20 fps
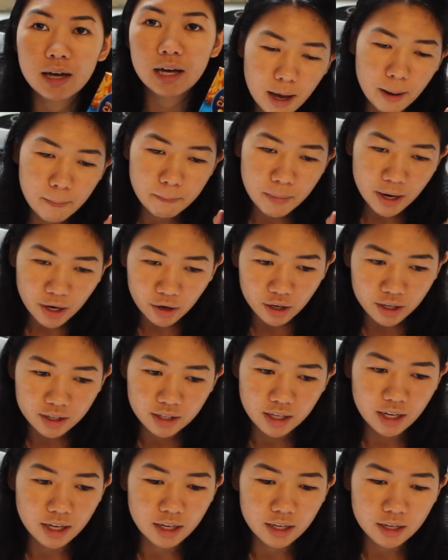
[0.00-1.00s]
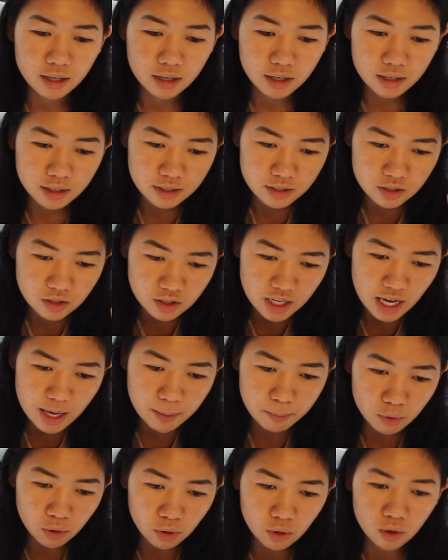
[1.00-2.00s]
American
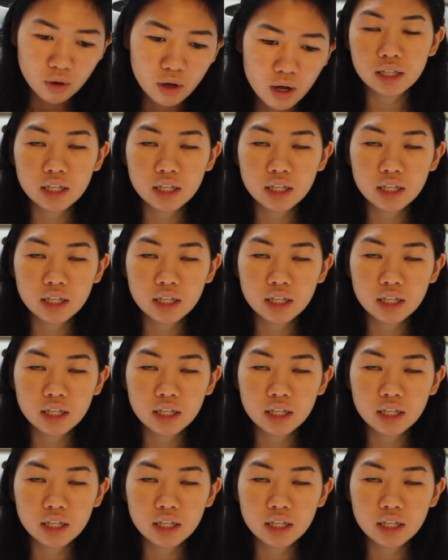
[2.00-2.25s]
staple.